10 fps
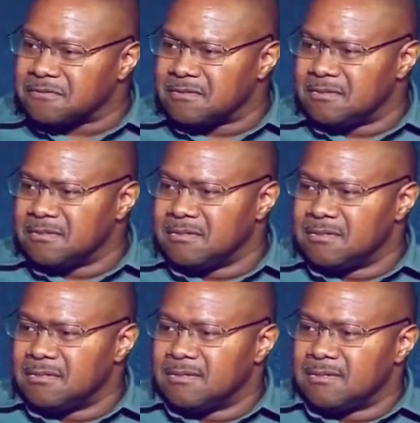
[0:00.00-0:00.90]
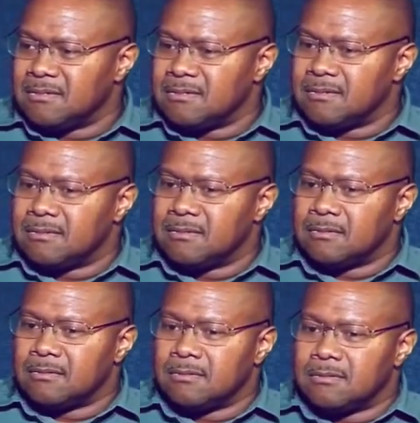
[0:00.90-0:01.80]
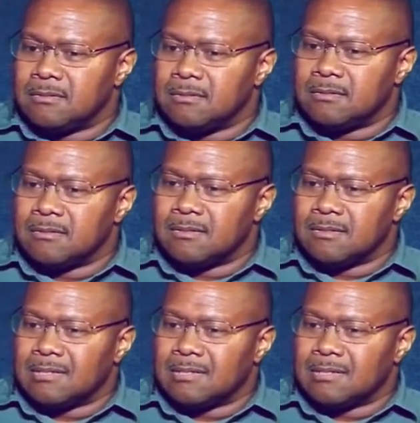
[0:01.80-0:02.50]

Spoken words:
Nothing is said.